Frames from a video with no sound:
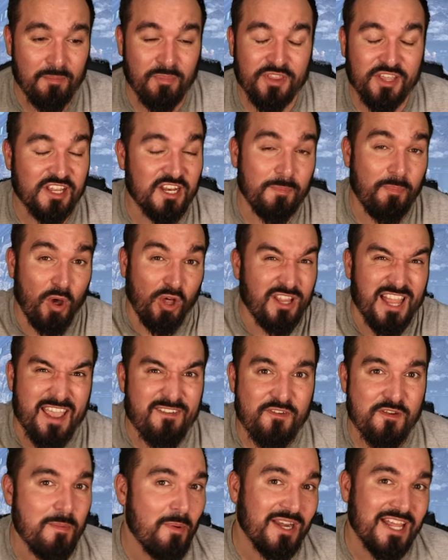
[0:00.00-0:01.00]
but they're going to pull
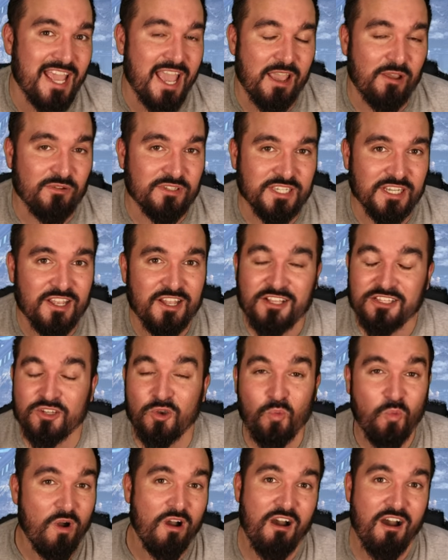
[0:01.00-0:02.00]
everybody out to
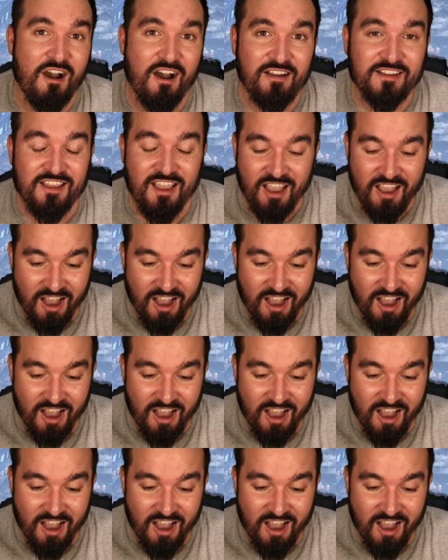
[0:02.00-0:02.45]
work